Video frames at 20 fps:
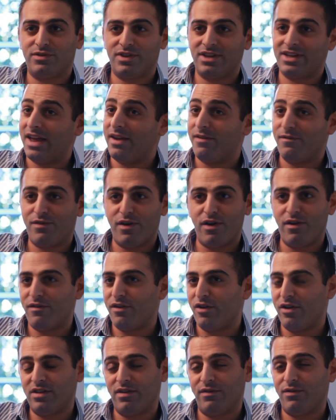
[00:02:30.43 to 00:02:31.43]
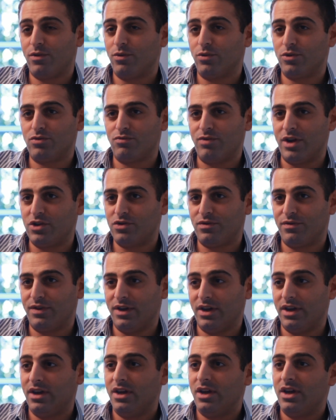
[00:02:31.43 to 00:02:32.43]
again, very, very difficult to
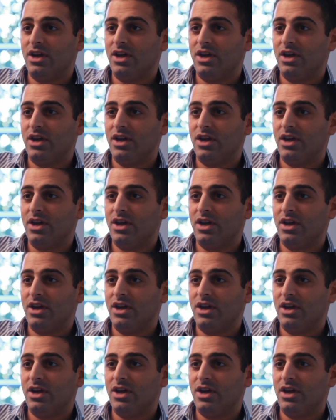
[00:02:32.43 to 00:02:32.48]
retrofit.